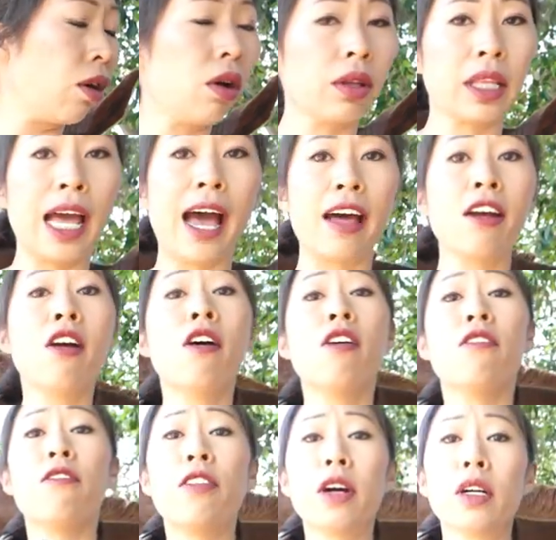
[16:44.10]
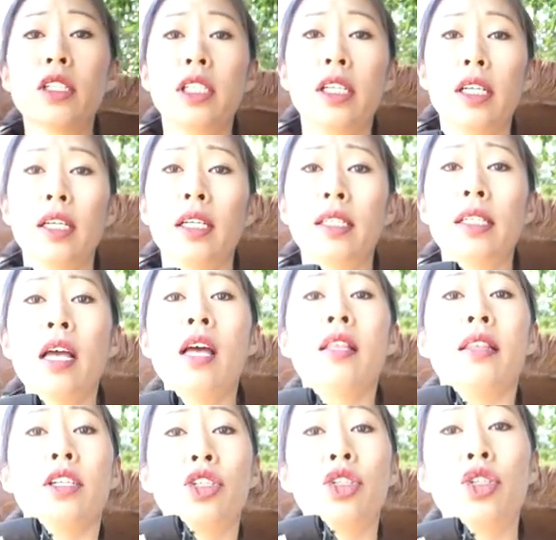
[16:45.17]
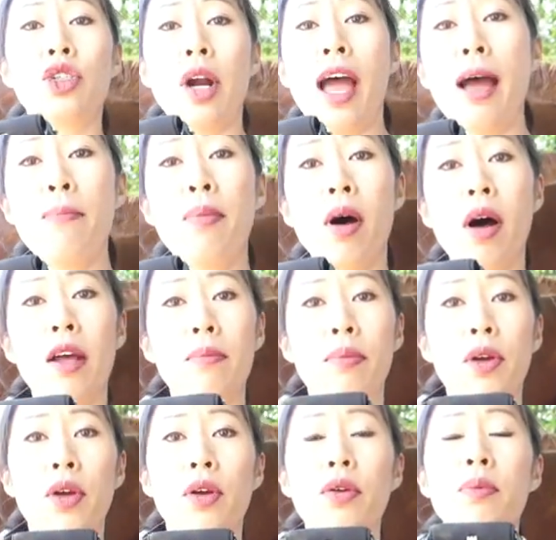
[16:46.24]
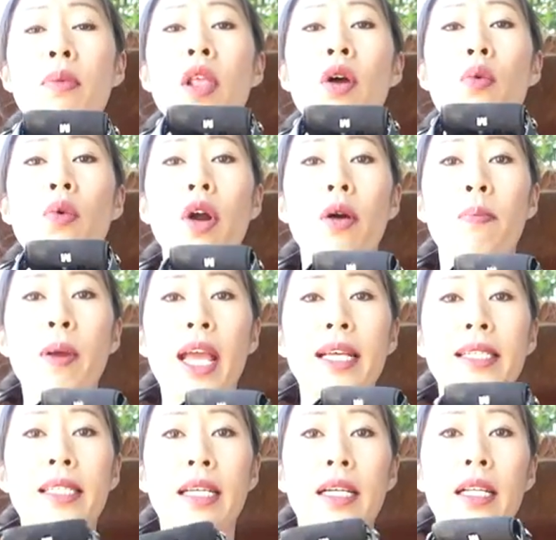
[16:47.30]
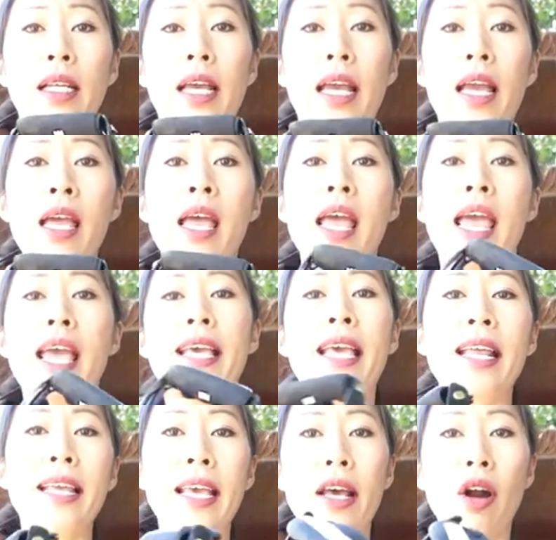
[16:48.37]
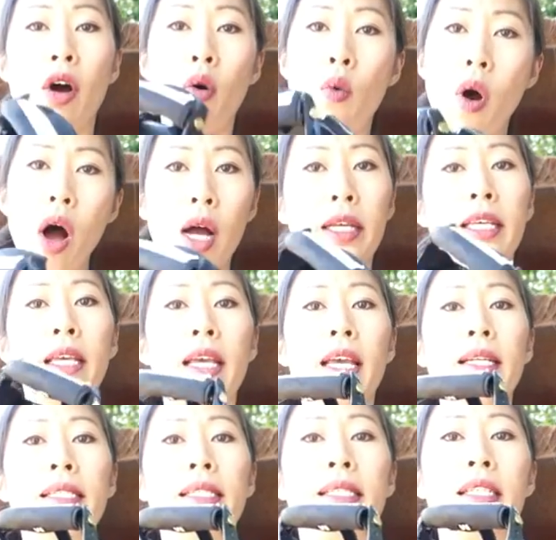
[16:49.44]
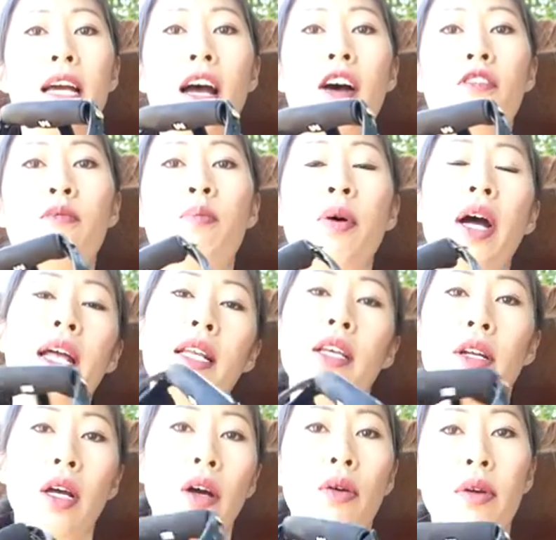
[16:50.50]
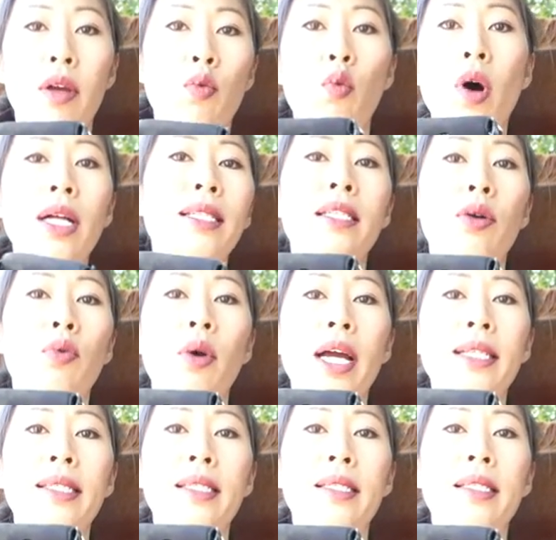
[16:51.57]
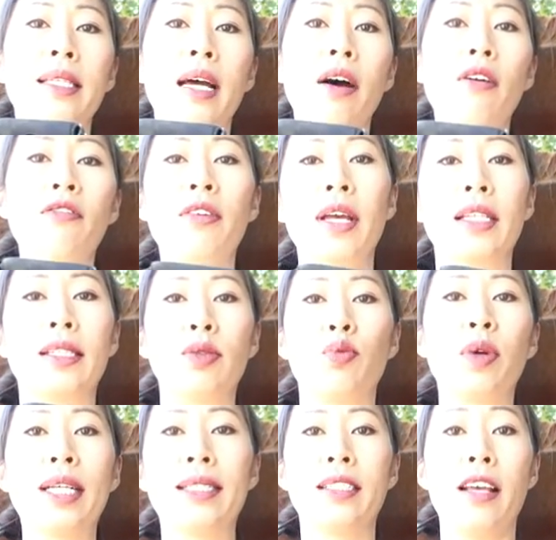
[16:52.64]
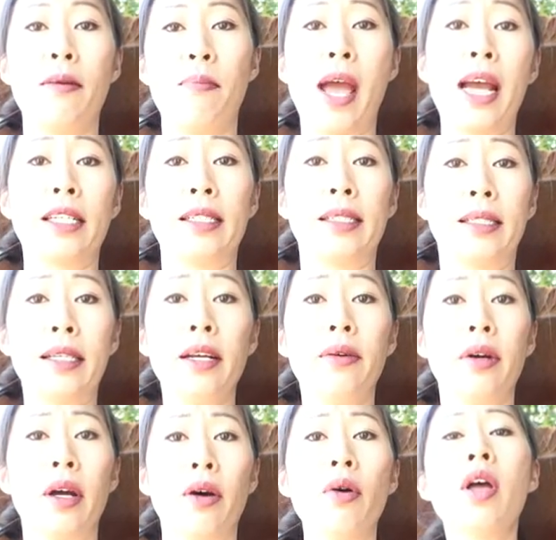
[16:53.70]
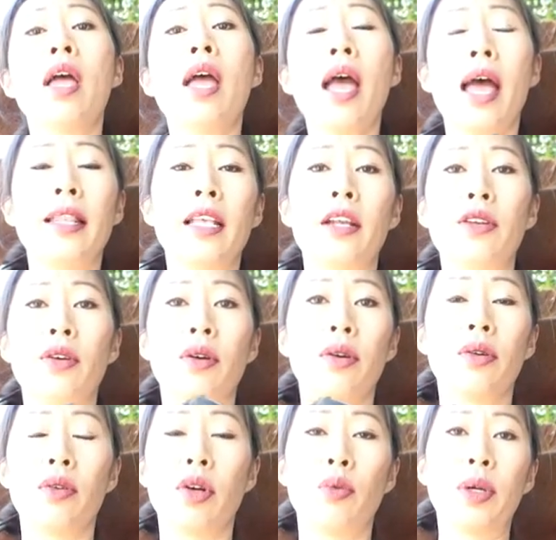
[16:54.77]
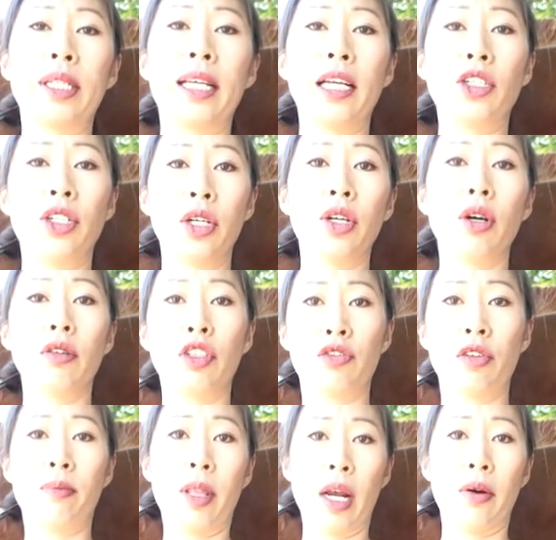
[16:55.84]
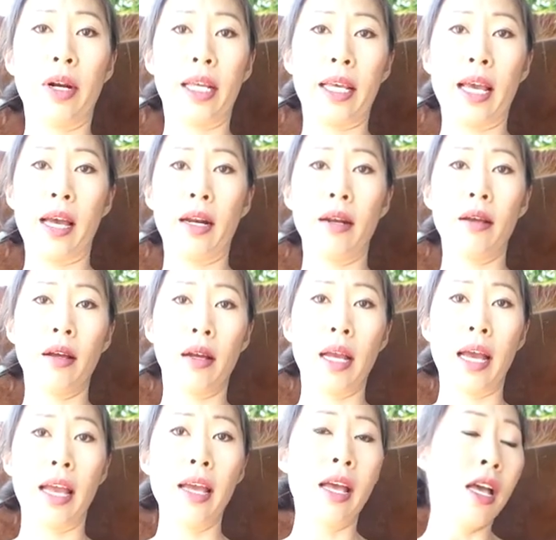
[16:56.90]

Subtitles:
all that, versus the strap-on boot, where basically it can get all wonky and stuff, but you know, once it rights itself, it's reset back to zero, and then your retention goes from there again. Okay,